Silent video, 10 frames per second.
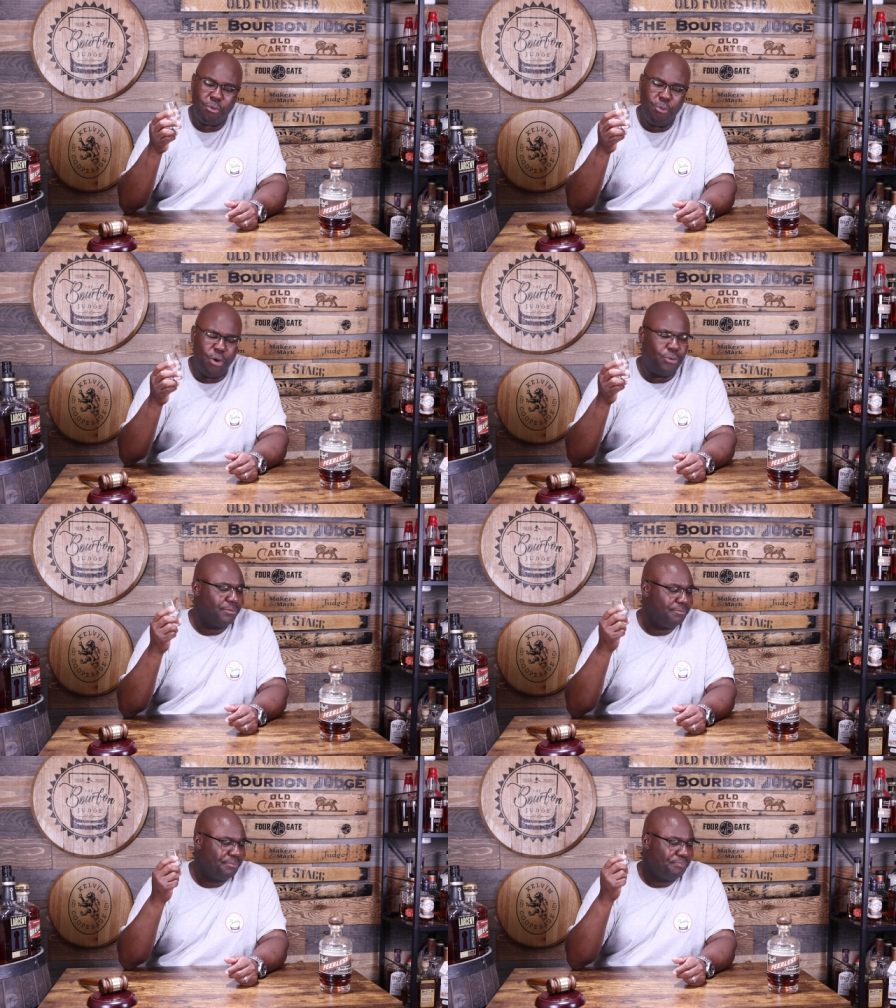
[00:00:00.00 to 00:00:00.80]
Woo!
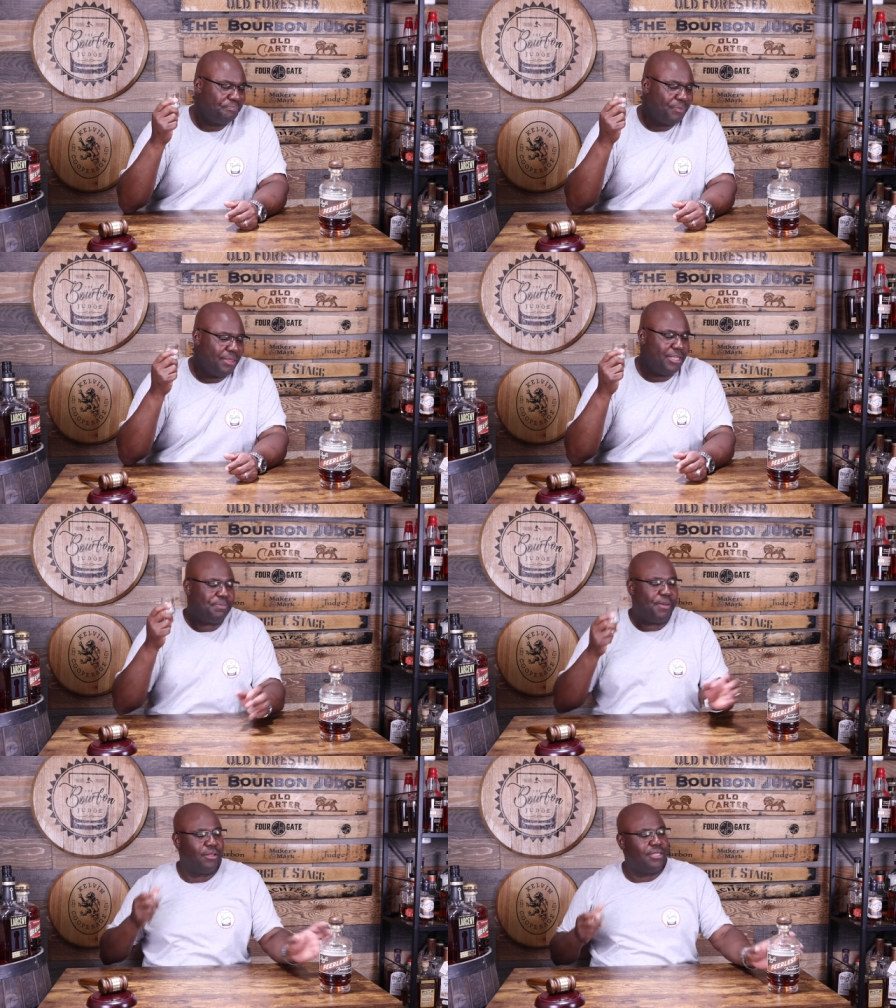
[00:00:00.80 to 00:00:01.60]
This
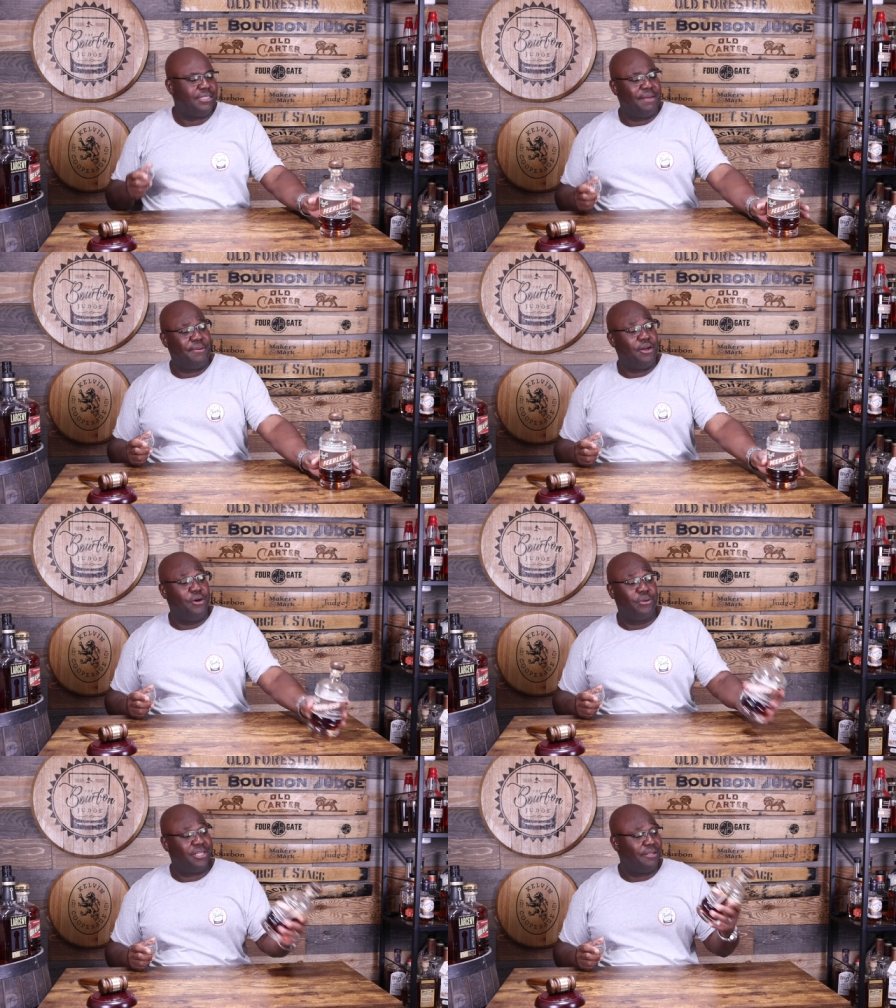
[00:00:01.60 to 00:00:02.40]
Peerless Double
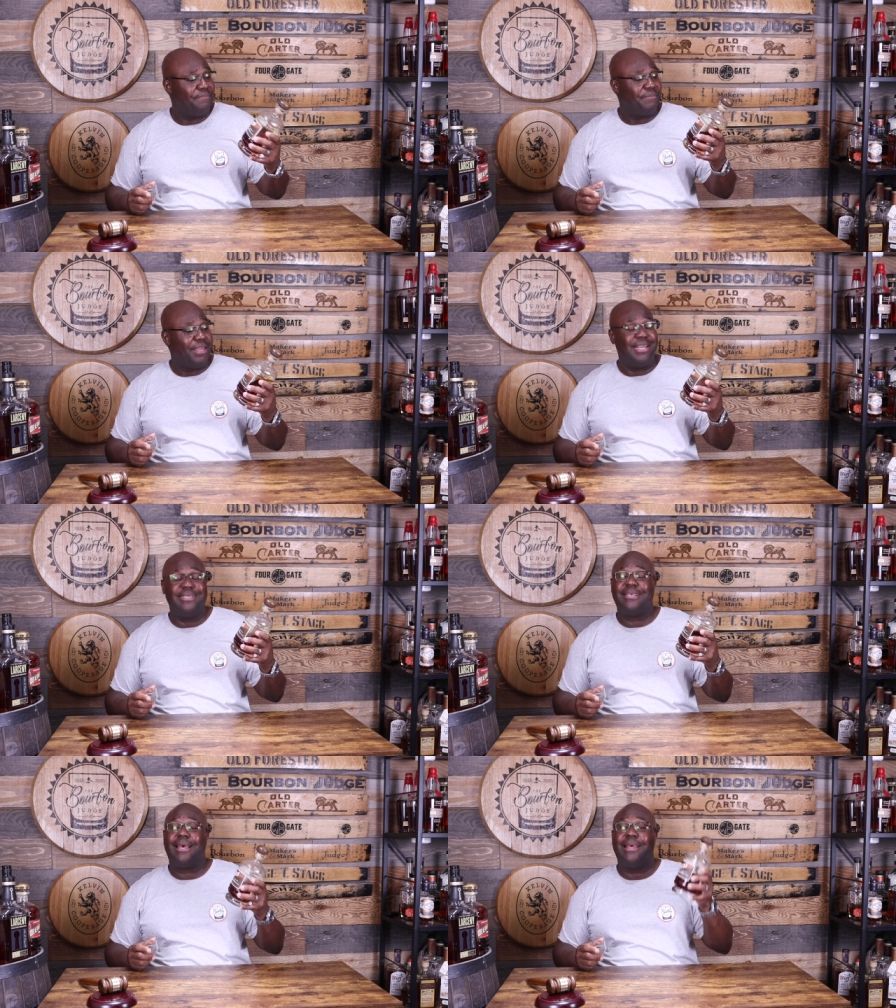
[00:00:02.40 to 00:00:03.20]
Oaked
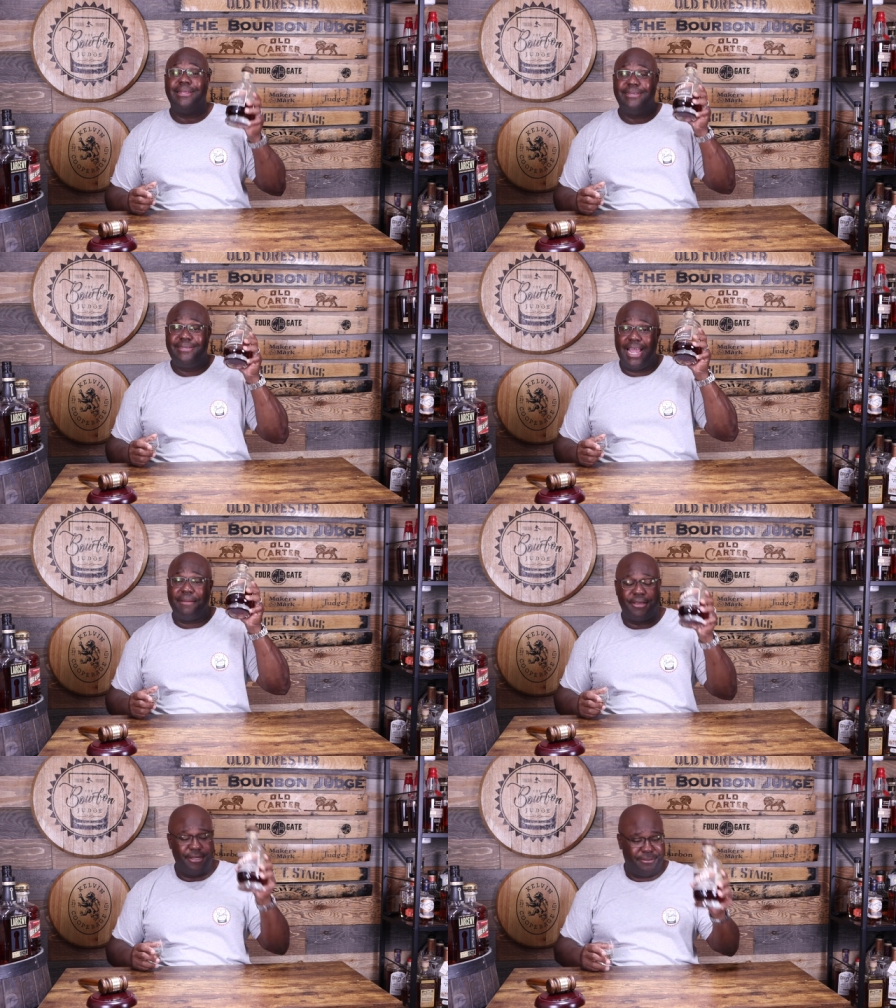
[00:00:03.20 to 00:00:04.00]
is
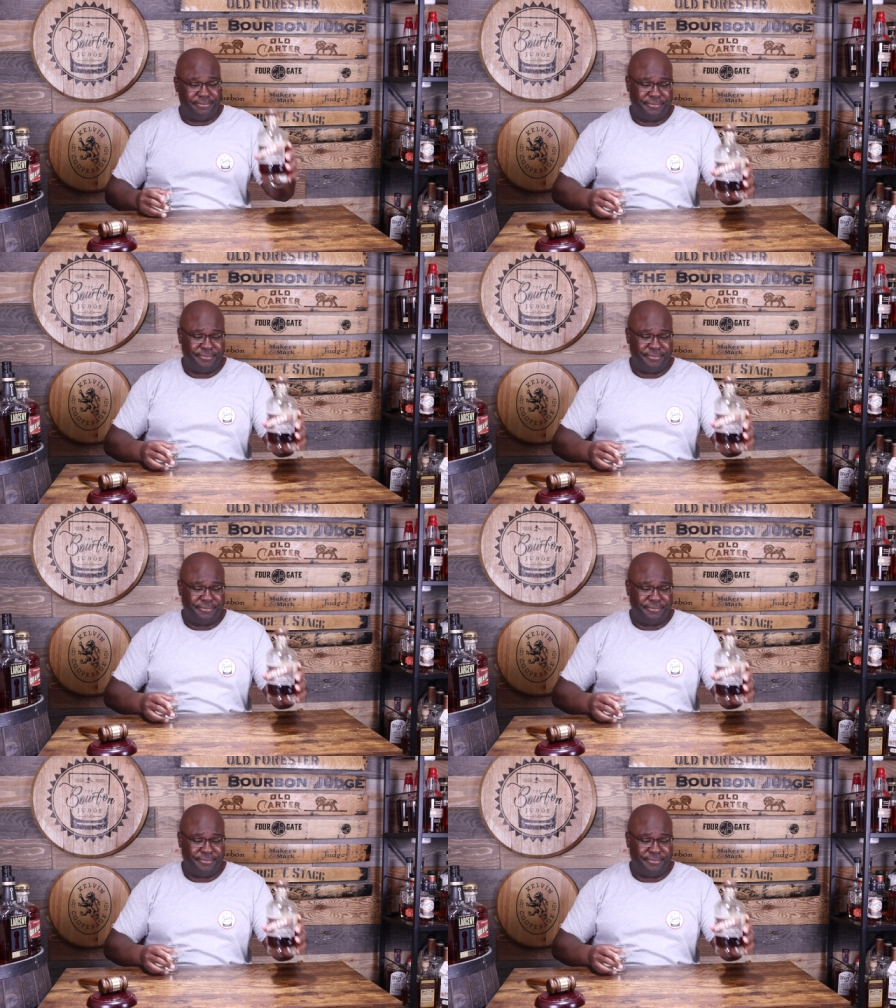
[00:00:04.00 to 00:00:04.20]
damn good.